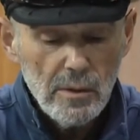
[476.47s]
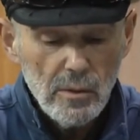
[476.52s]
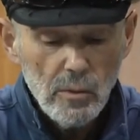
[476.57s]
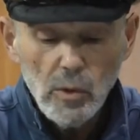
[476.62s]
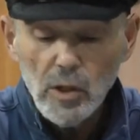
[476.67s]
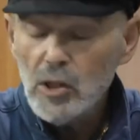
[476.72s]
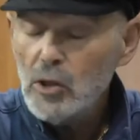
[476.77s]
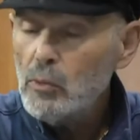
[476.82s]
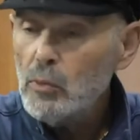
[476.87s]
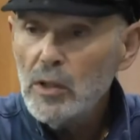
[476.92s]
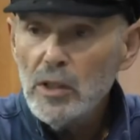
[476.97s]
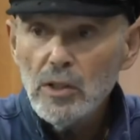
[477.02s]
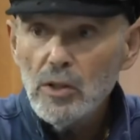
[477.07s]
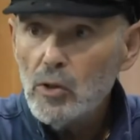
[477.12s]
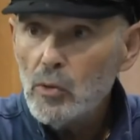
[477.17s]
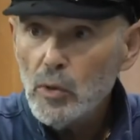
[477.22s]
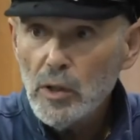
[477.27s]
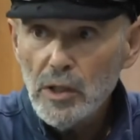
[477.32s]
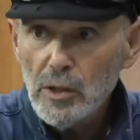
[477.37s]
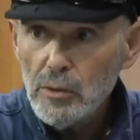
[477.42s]
whether we
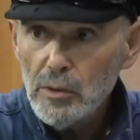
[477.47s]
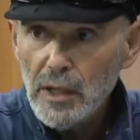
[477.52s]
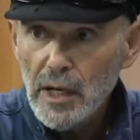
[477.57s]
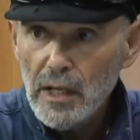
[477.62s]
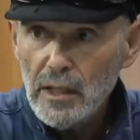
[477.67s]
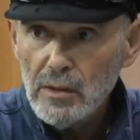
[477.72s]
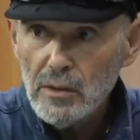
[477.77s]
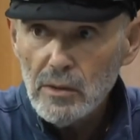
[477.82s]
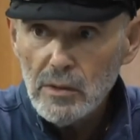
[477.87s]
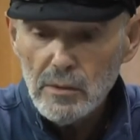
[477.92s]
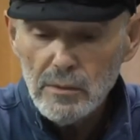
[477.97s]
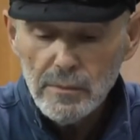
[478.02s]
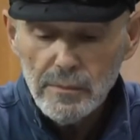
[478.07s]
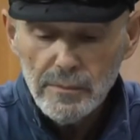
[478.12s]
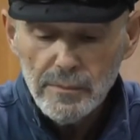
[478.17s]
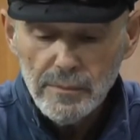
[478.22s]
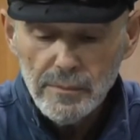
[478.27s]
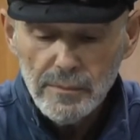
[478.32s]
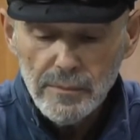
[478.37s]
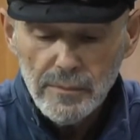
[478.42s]
agree or not.
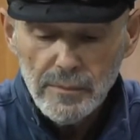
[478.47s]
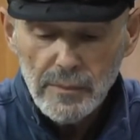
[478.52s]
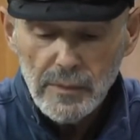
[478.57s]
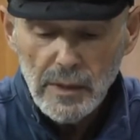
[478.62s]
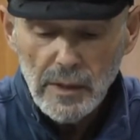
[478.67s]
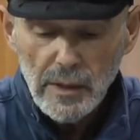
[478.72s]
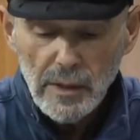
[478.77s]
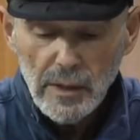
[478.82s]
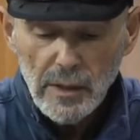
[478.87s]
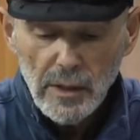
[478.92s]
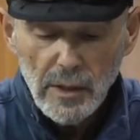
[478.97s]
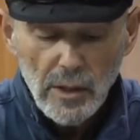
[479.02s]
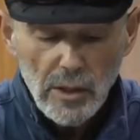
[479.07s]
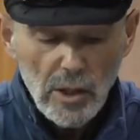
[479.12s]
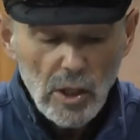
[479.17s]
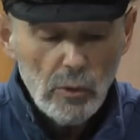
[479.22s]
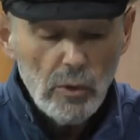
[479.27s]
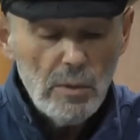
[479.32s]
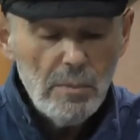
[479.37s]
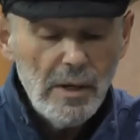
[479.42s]

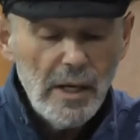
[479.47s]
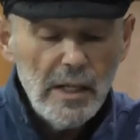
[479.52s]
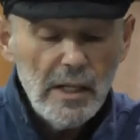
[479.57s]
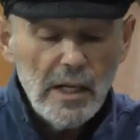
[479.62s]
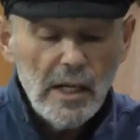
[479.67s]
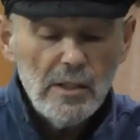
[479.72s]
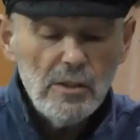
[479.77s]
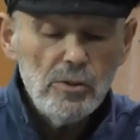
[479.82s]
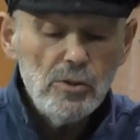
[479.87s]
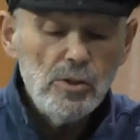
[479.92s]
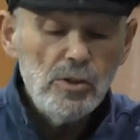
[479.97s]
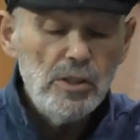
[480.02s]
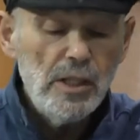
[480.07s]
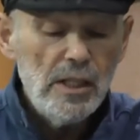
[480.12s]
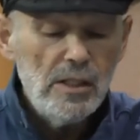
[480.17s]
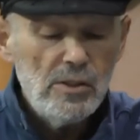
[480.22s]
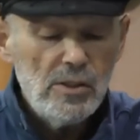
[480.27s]
Though we may not understand